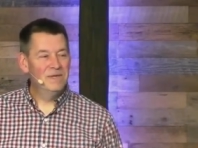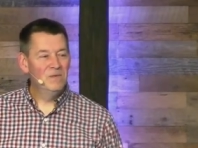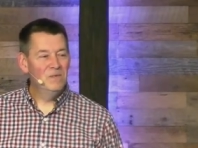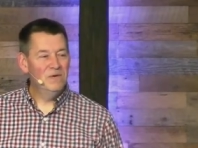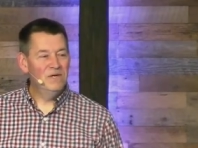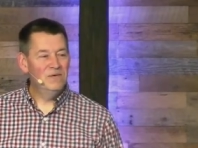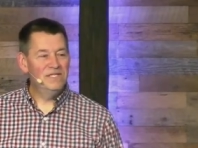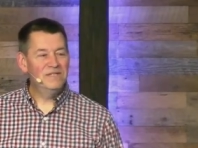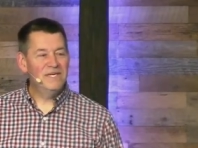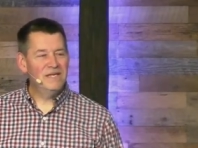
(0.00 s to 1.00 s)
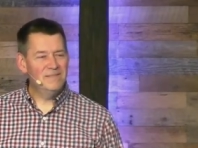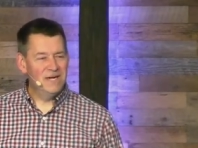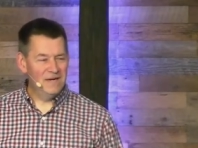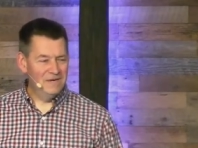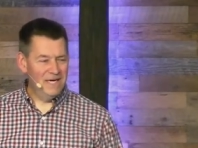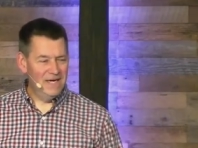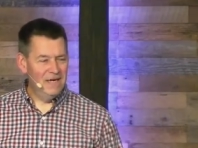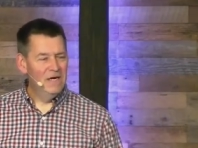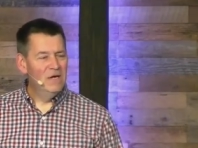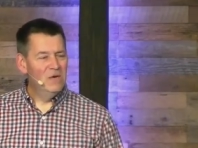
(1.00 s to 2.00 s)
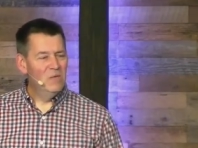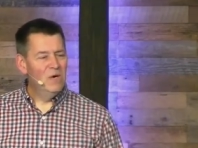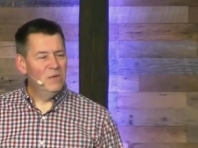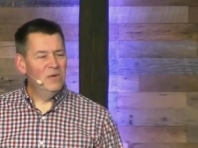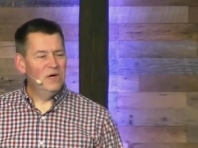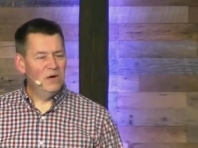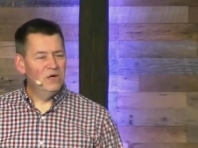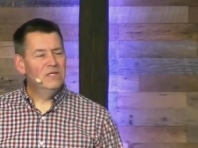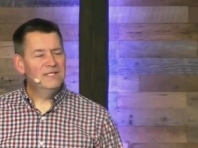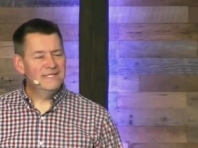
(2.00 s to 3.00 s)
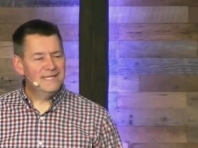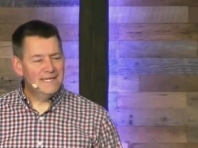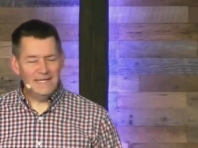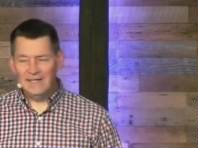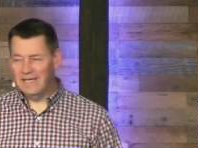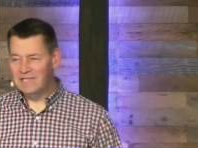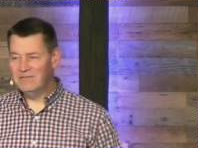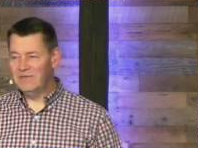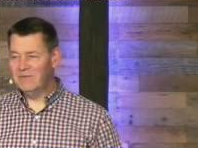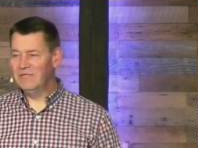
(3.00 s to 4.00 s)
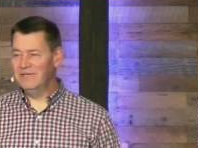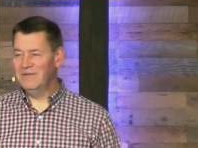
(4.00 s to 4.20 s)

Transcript: We don't always think about what we are singing as we worship.